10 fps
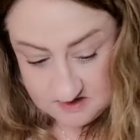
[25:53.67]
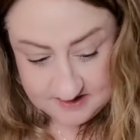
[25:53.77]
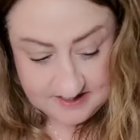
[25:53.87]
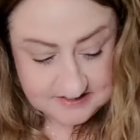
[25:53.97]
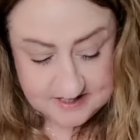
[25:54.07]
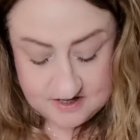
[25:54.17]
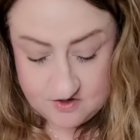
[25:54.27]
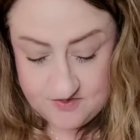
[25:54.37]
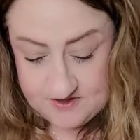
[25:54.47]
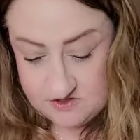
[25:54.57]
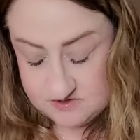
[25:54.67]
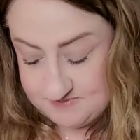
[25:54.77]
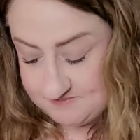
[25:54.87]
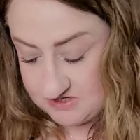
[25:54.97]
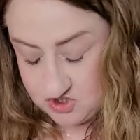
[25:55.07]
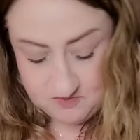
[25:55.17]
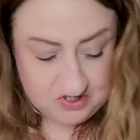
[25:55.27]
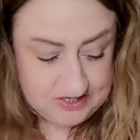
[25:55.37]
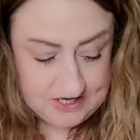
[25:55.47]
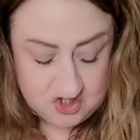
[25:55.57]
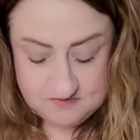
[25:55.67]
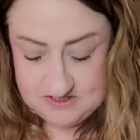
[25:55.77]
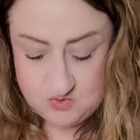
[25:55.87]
Like I said, I don't think there's been much communication